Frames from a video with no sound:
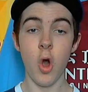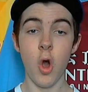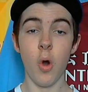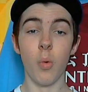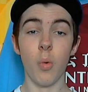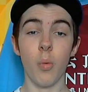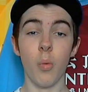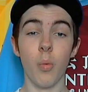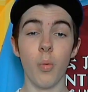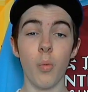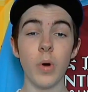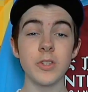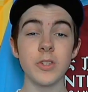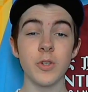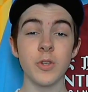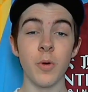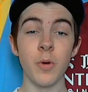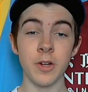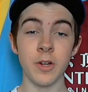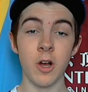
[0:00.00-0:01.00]
What's
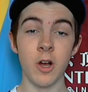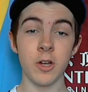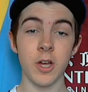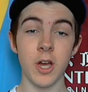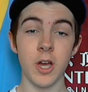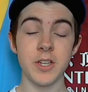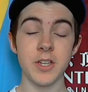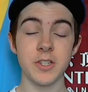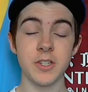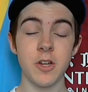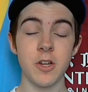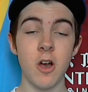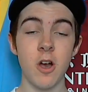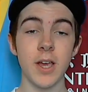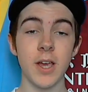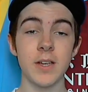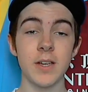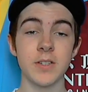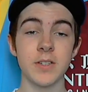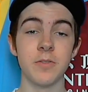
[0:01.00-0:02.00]
going on, guys?
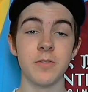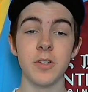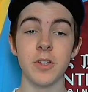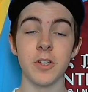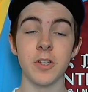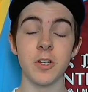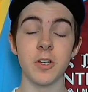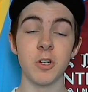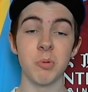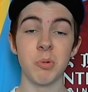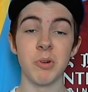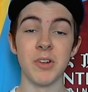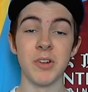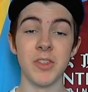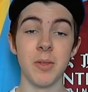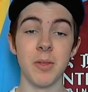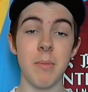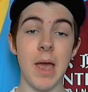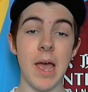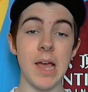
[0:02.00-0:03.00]
TalkAstonVilla here, bringing
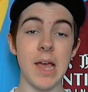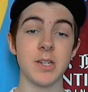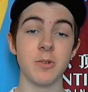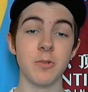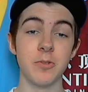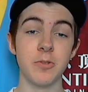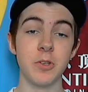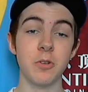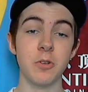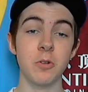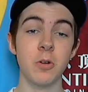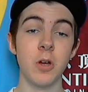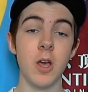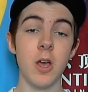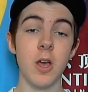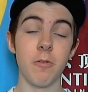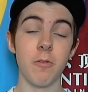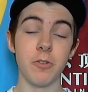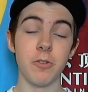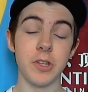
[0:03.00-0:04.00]
the match review
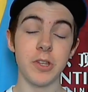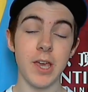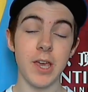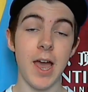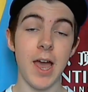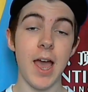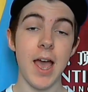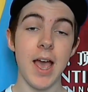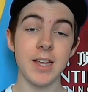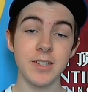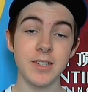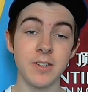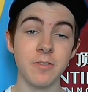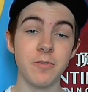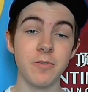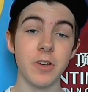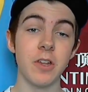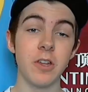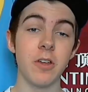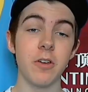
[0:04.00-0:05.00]
for the Aston
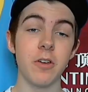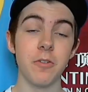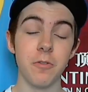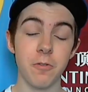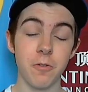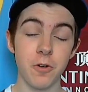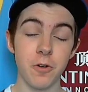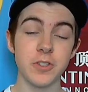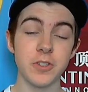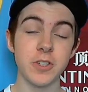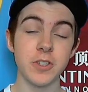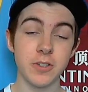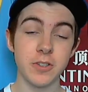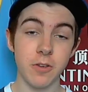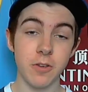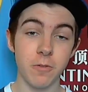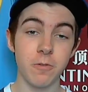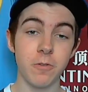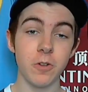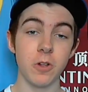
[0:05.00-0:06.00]
Villa versus
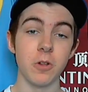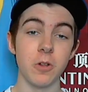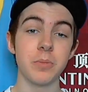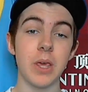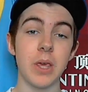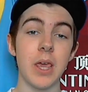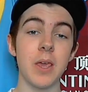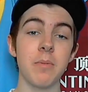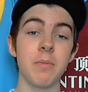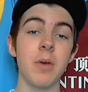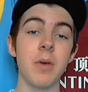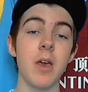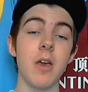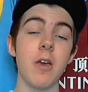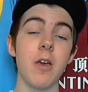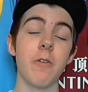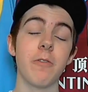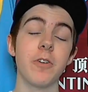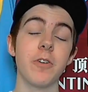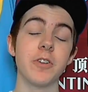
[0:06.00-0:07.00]
Fulham game,
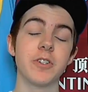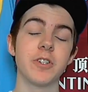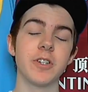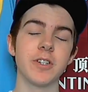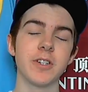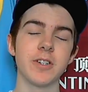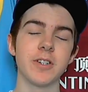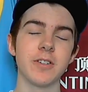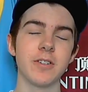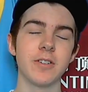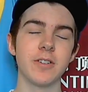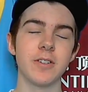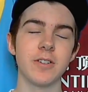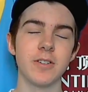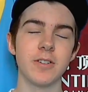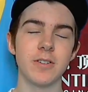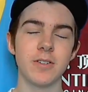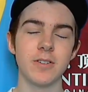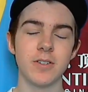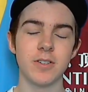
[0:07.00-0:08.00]
finishing
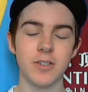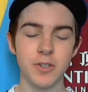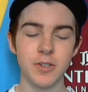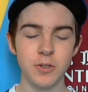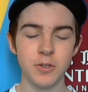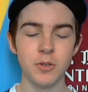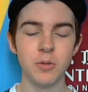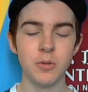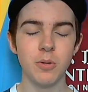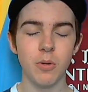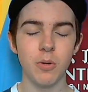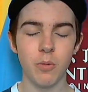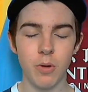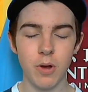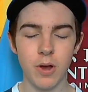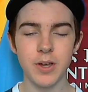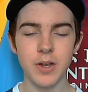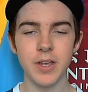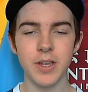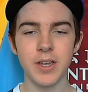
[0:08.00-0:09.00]

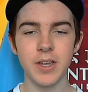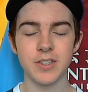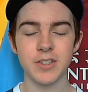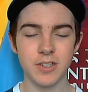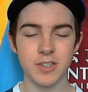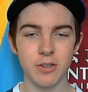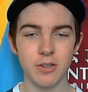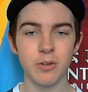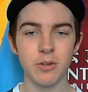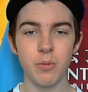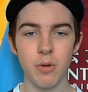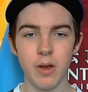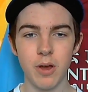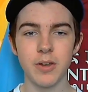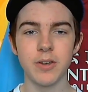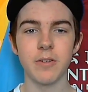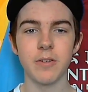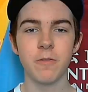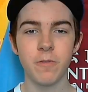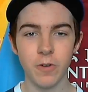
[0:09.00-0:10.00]
2-1, yes,
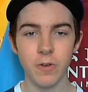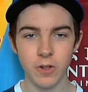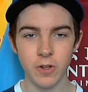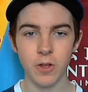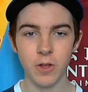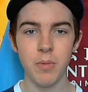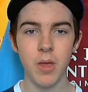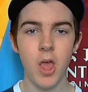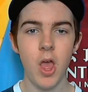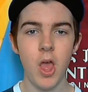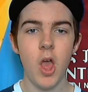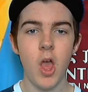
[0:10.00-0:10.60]
2-1 to Fulham.